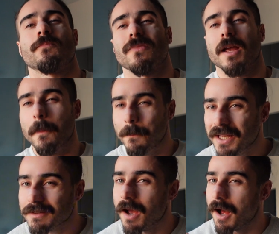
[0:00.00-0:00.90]
a
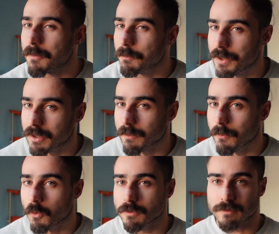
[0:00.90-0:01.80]
bit
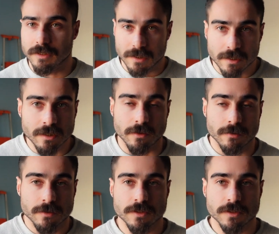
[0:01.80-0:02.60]
unbearable to hear.